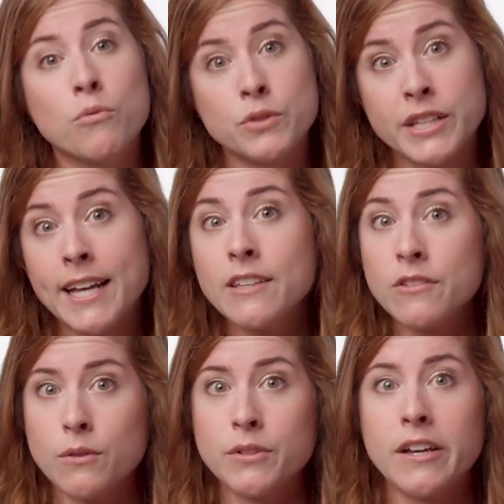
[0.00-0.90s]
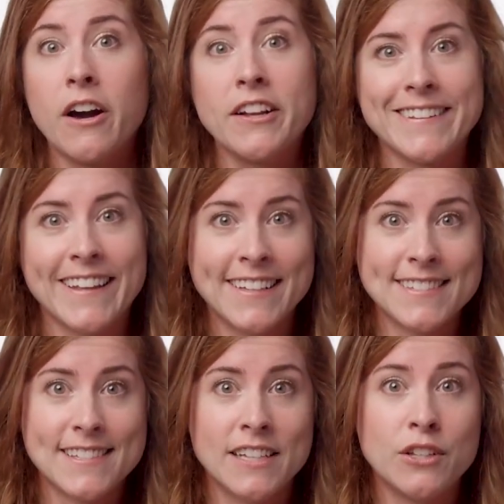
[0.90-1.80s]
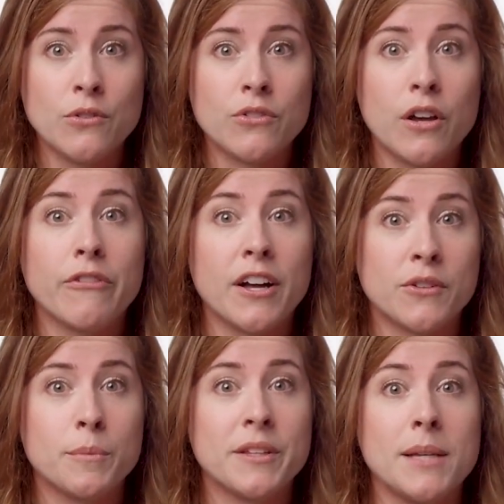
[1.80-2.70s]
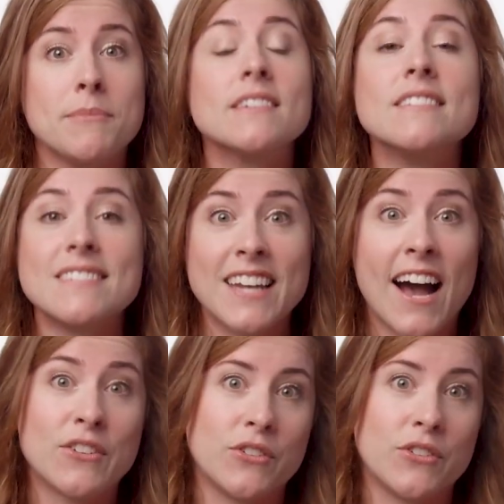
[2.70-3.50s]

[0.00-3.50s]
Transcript: Relying solely on client side use of custom claims is not